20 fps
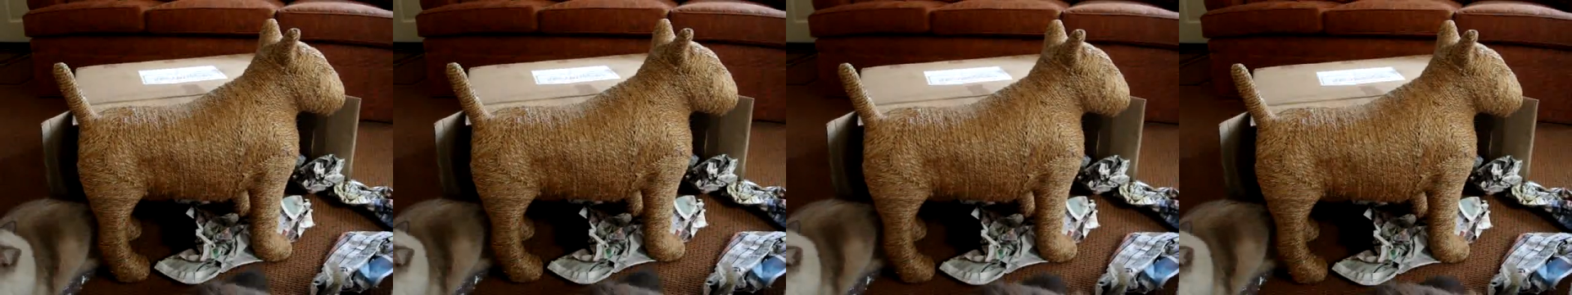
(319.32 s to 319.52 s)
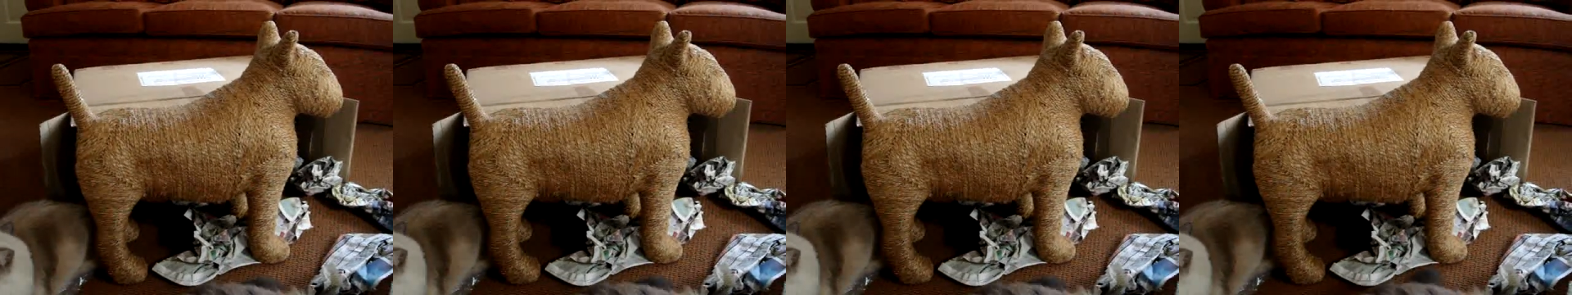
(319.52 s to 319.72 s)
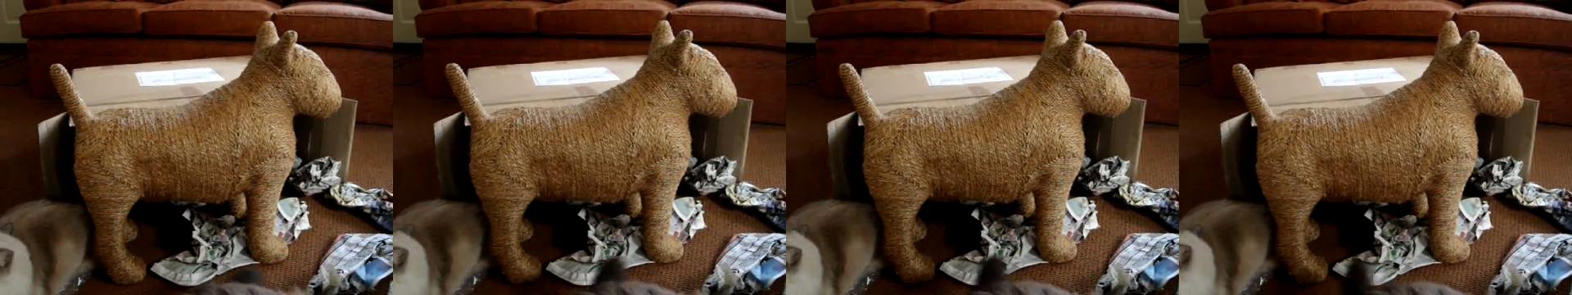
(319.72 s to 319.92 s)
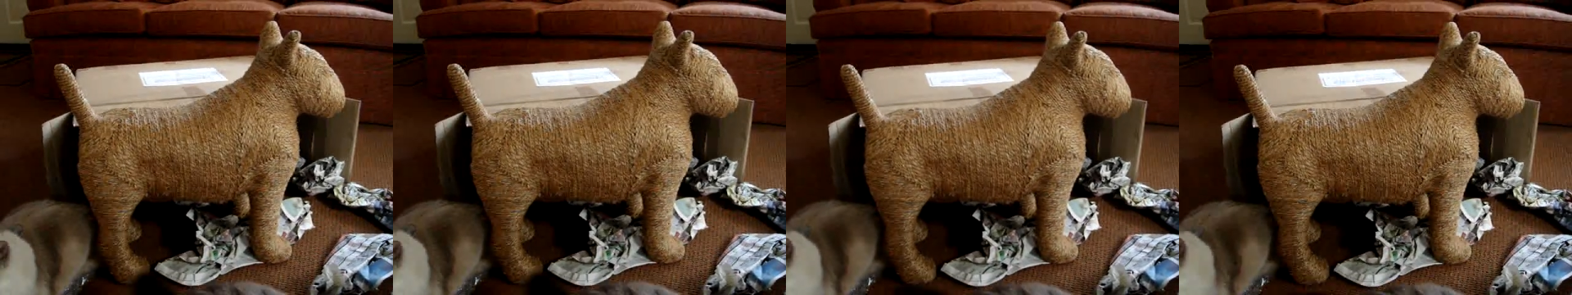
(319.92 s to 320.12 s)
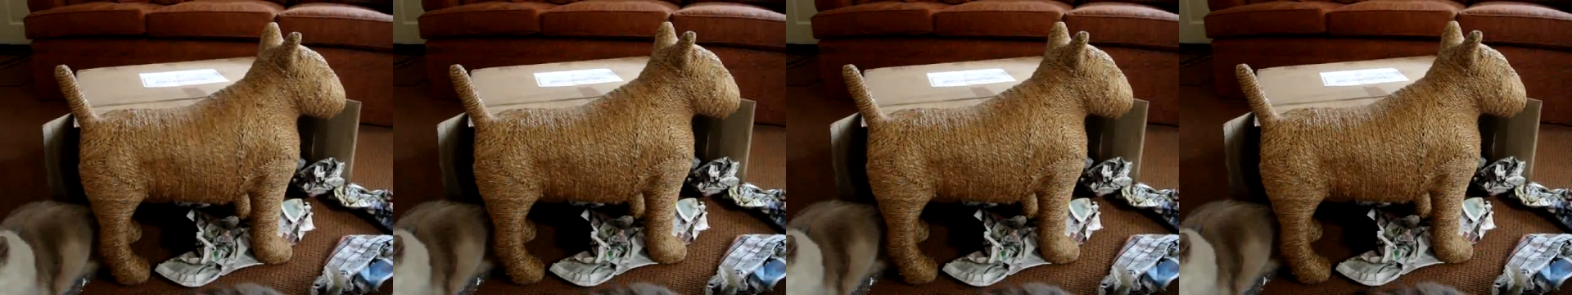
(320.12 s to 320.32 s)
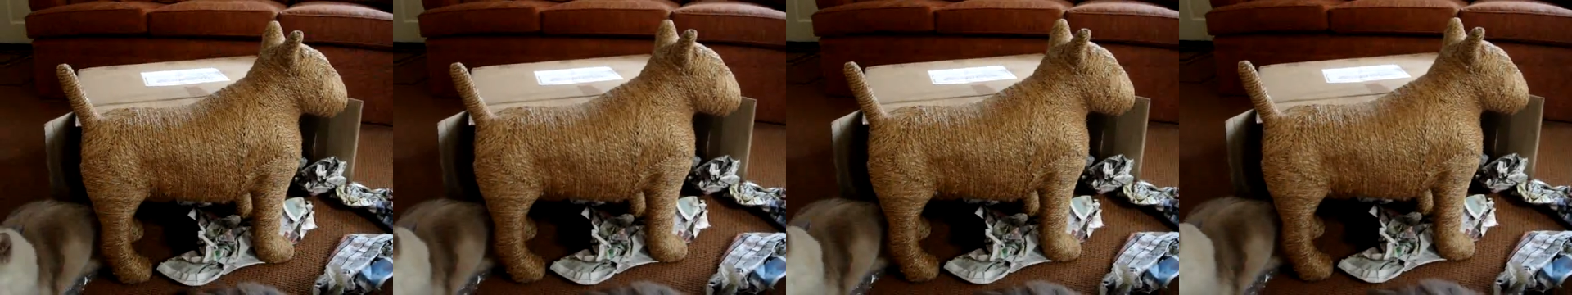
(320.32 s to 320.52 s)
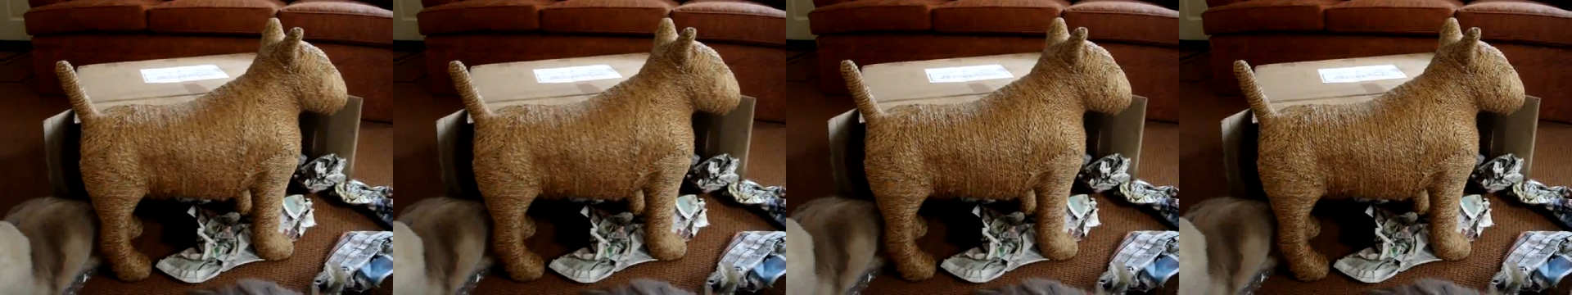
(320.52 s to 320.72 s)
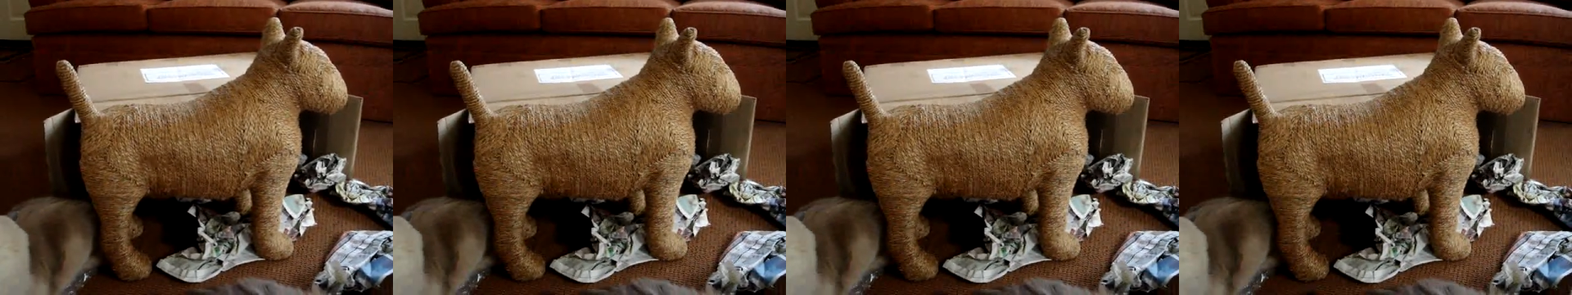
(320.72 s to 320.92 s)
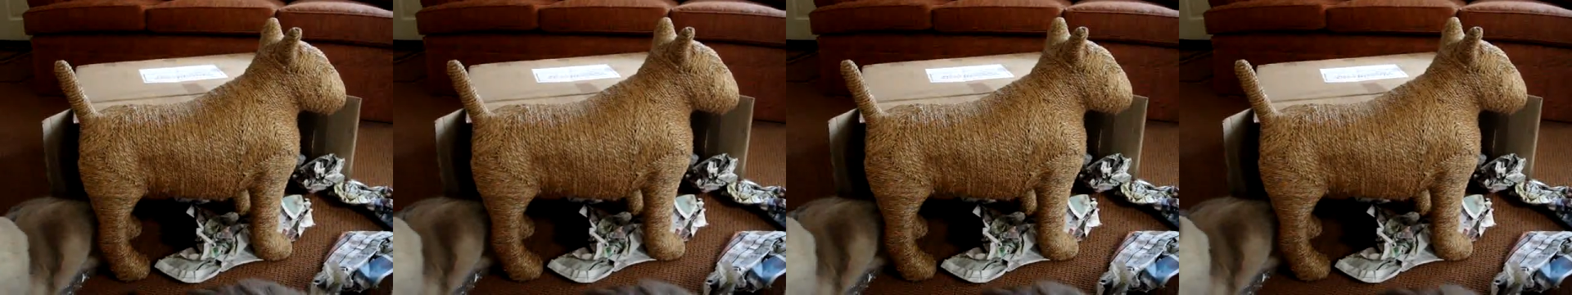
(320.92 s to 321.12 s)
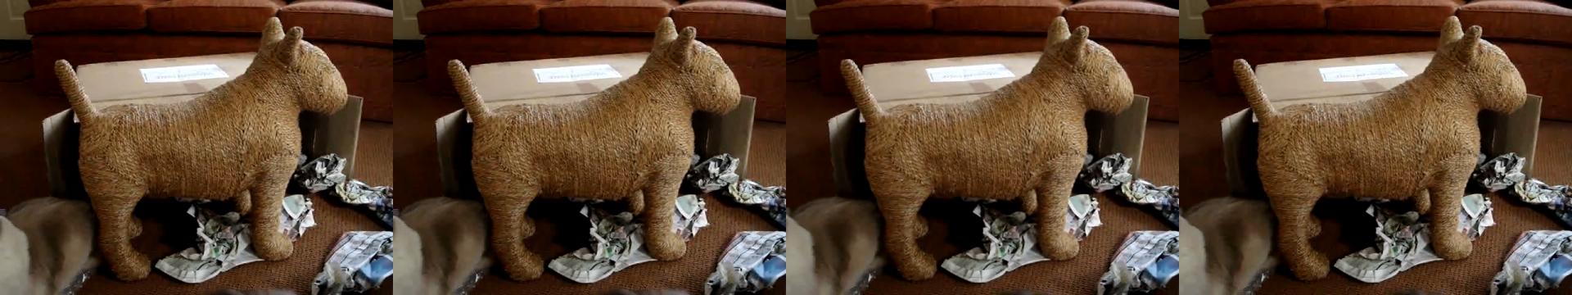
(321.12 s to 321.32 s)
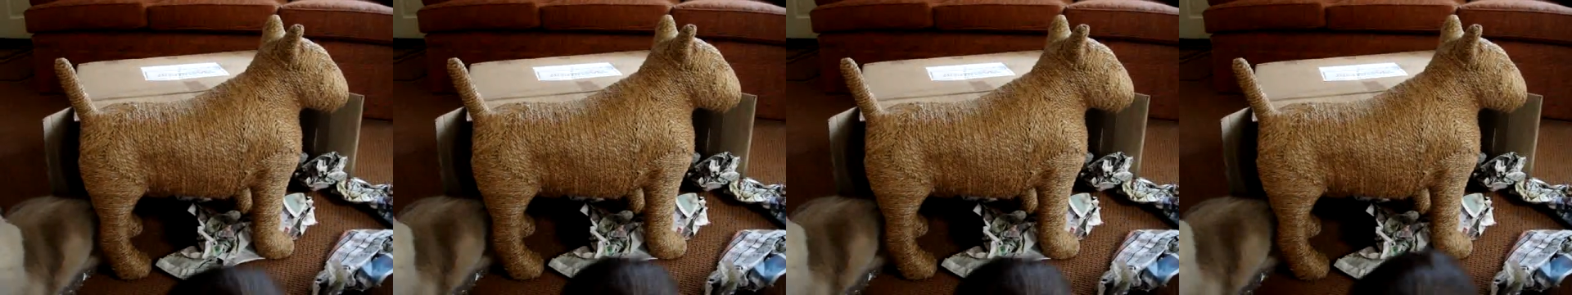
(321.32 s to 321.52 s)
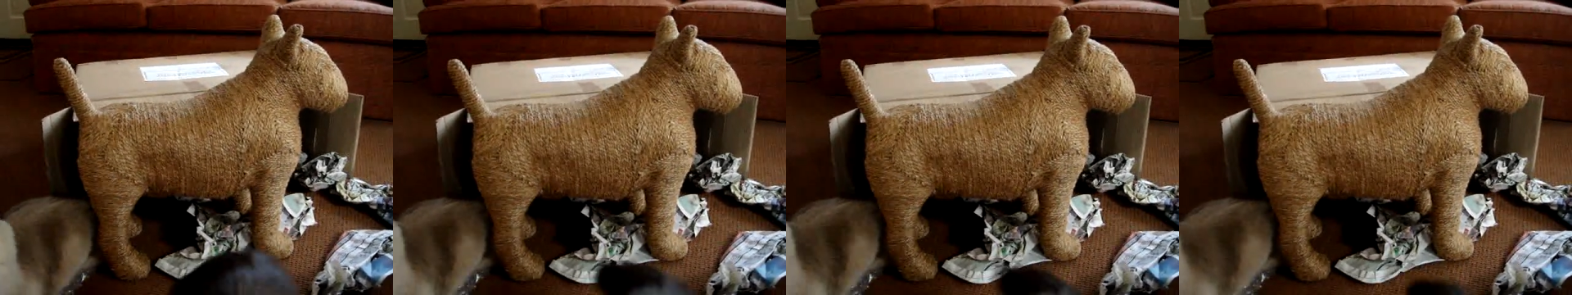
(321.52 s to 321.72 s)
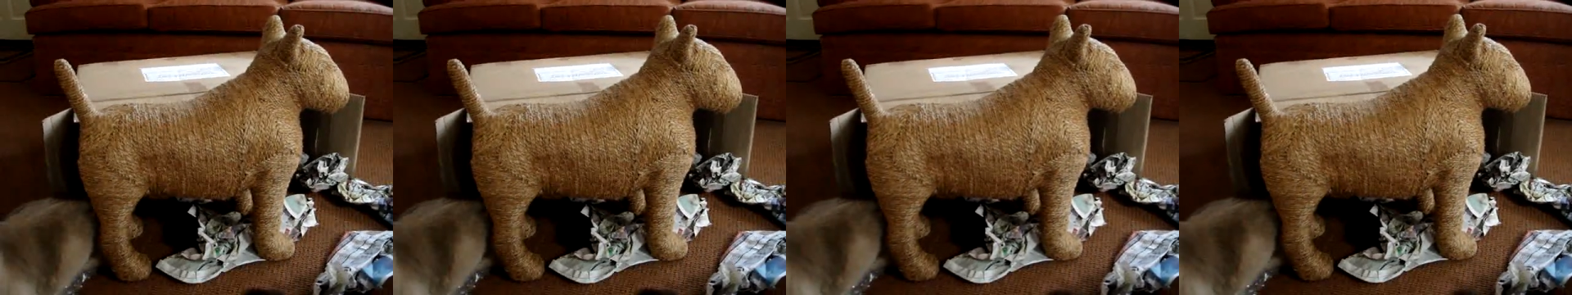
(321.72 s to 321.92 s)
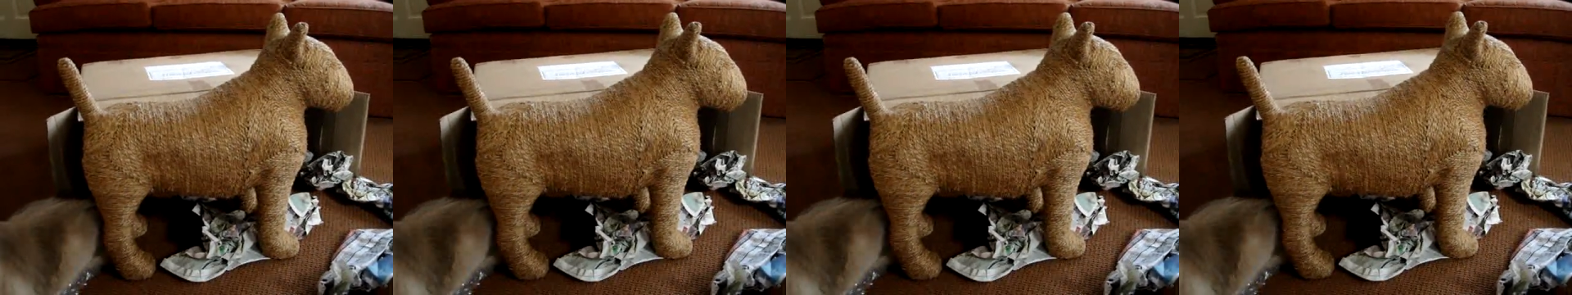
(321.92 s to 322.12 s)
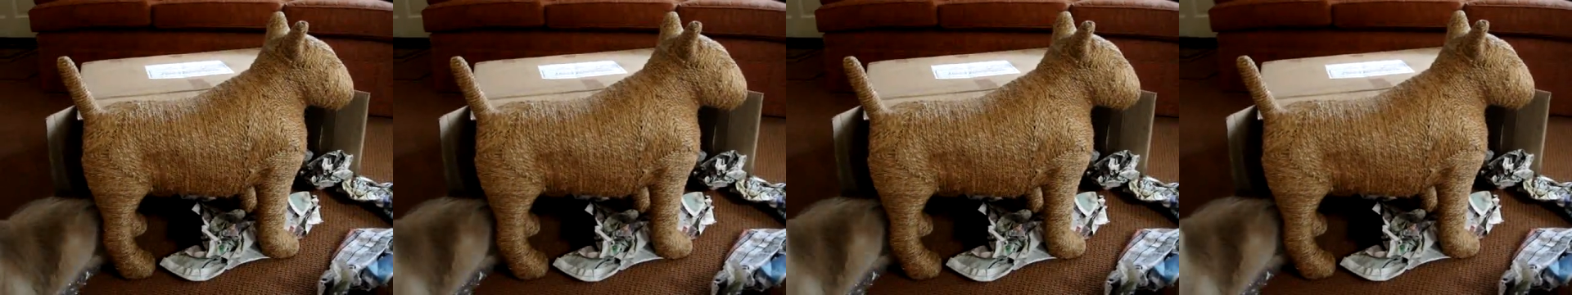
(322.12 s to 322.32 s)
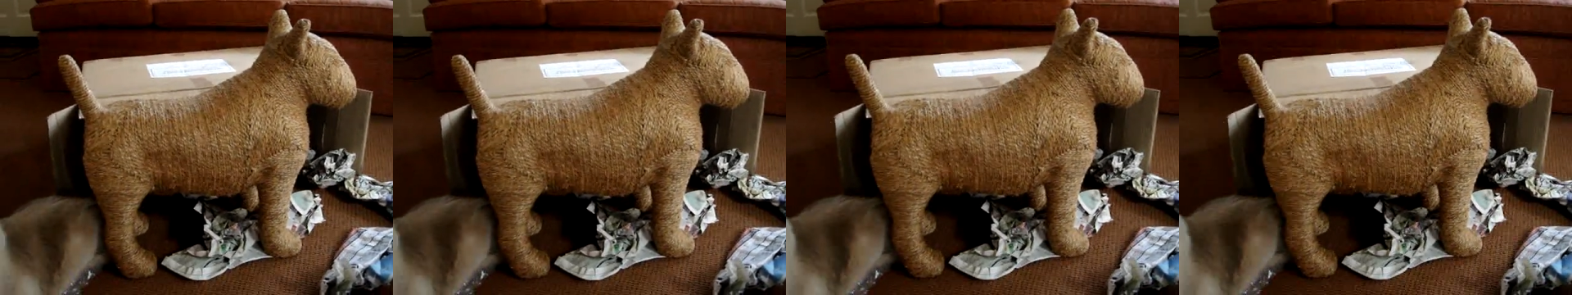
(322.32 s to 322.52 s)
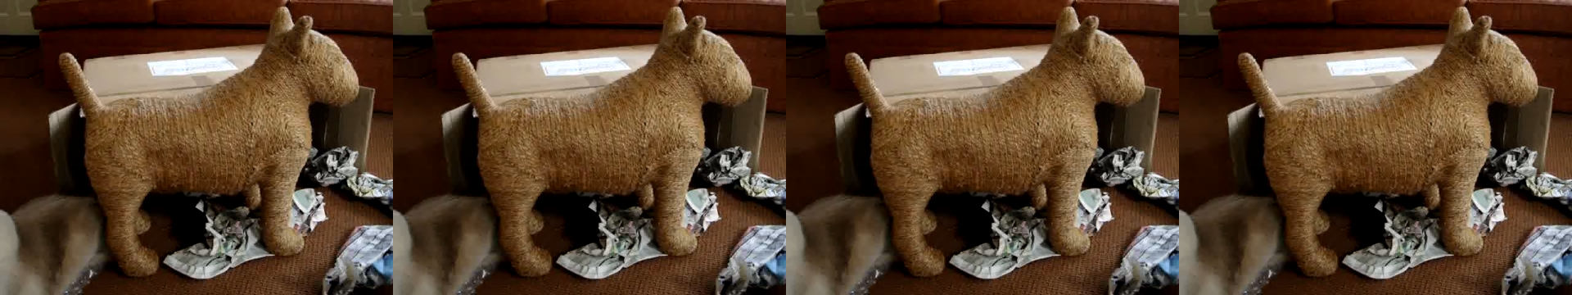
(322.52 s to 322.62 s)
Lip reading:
Nobody's mouth can be seen.